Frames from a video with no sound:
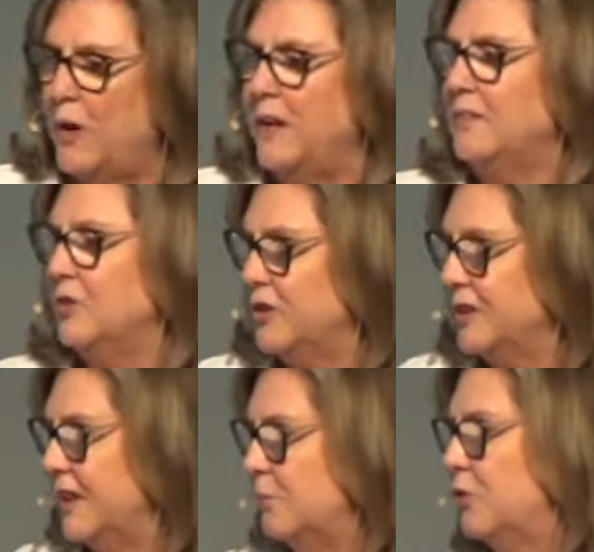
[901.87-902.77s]
way to look
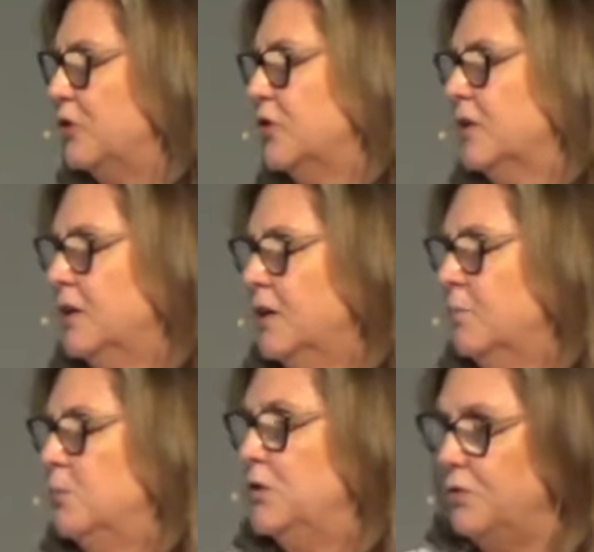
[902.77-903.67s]
at them or to
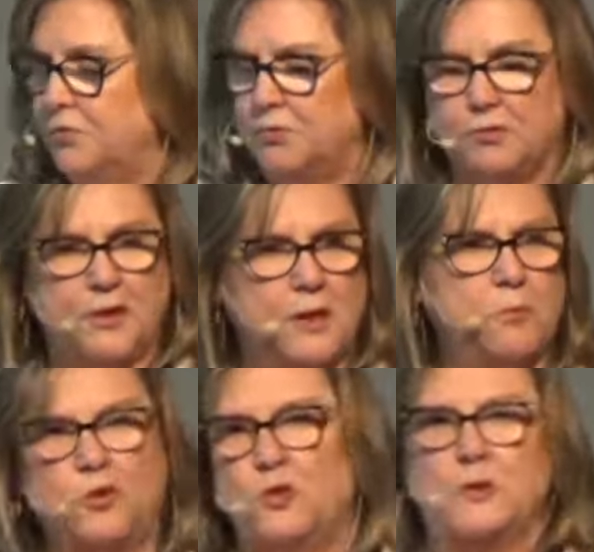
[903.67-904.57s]
move through
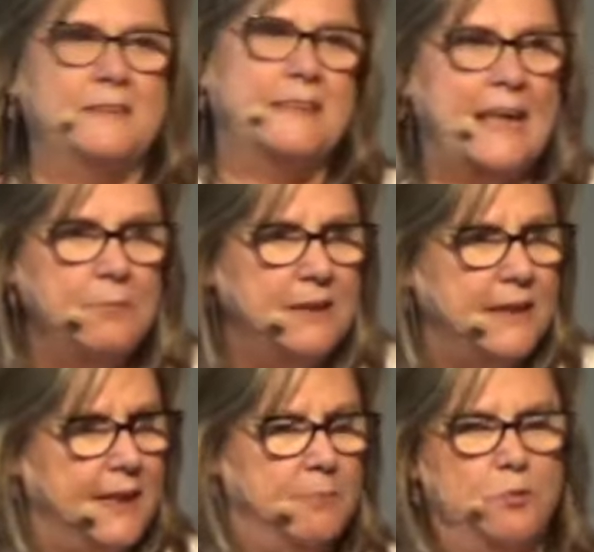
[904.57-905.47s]
them or to examine
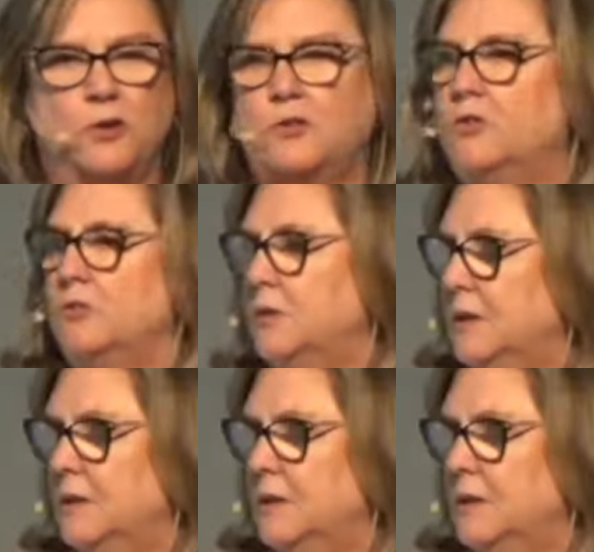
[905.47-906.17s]
them or to,